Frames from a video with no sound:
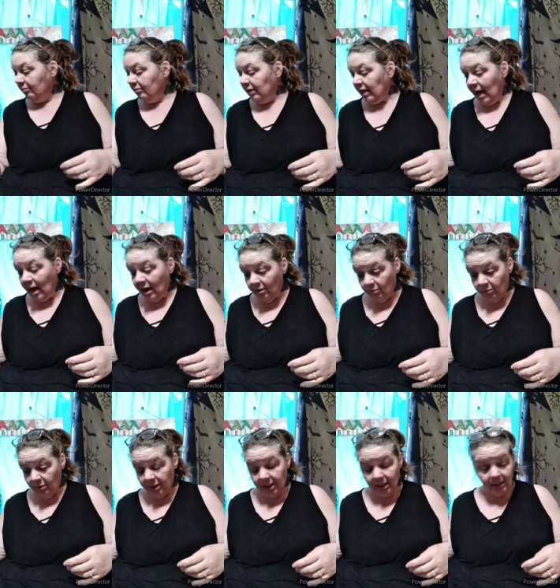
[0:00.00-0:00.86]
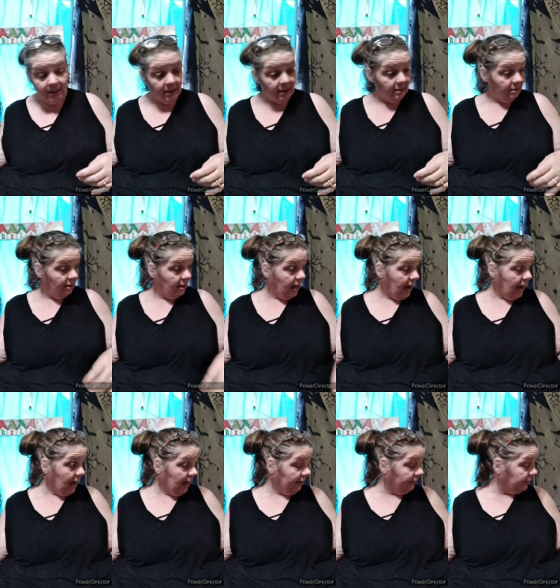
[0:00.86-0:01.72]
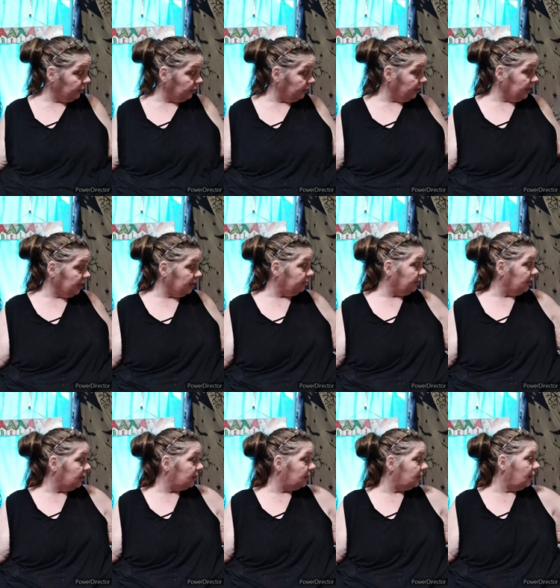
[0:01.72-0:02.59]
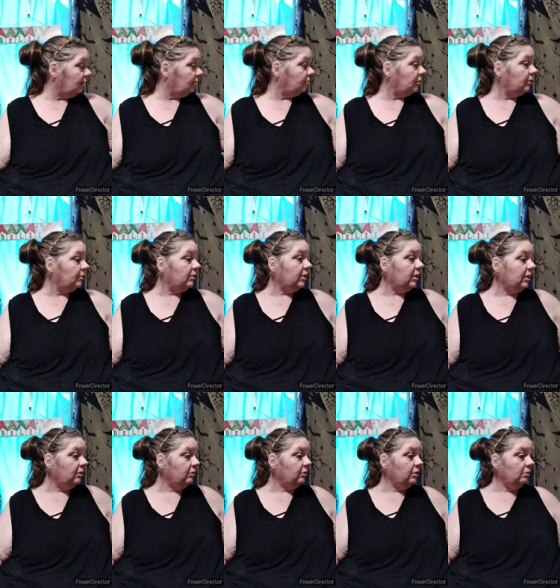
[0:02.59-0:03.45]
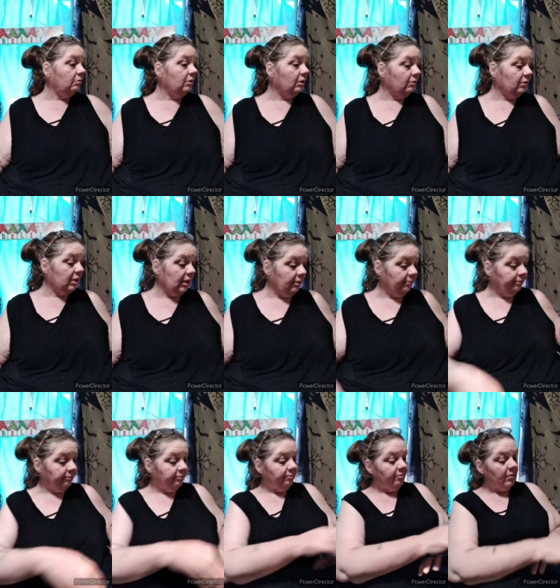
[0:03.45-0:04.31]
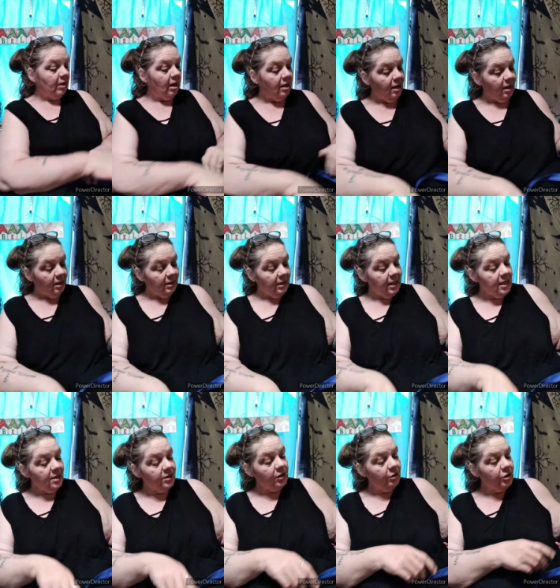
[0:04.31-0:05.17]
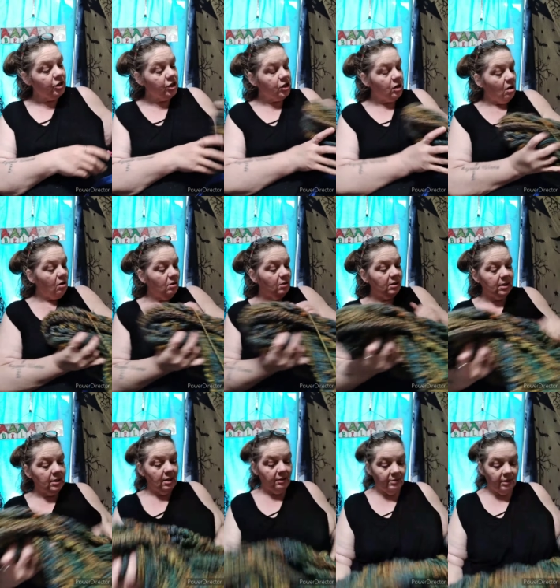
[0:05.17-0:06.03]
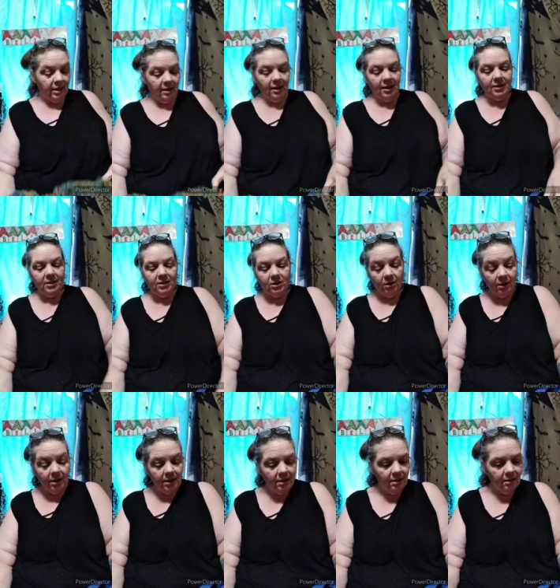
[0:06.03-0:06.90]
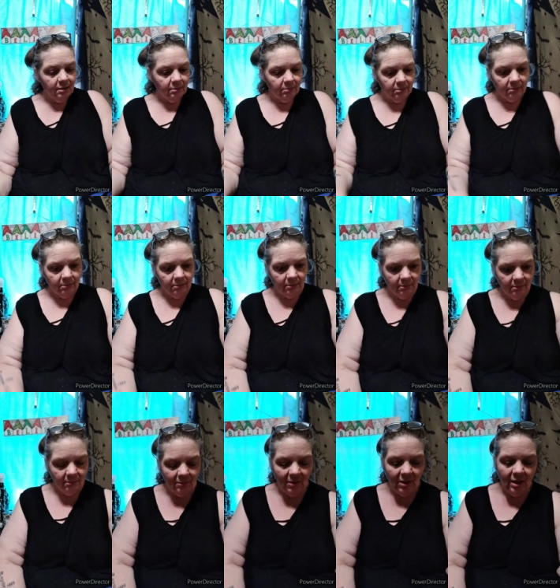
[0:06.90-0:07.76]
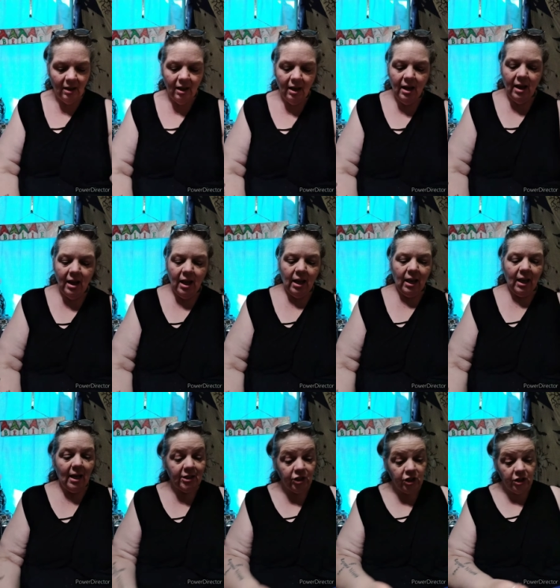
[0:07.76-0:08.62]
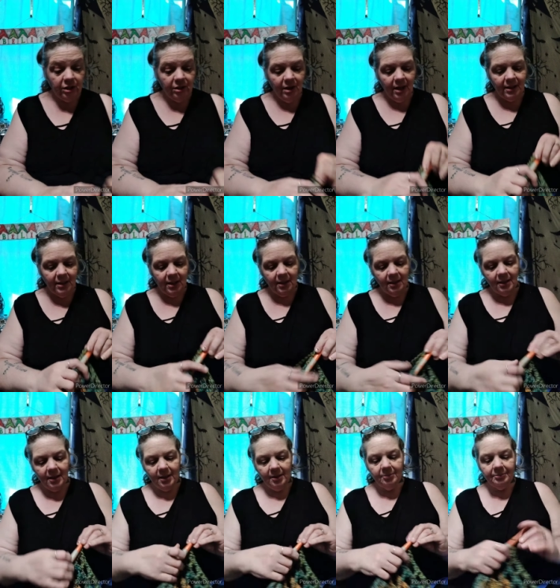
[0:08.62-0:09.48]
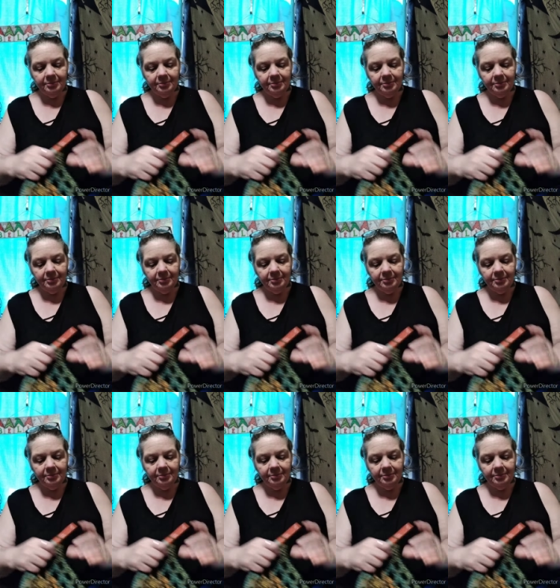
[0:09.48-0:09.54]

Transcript: that will get done after Christmas. Lucy, you're too nosy. These are shawls that I started last year, I think.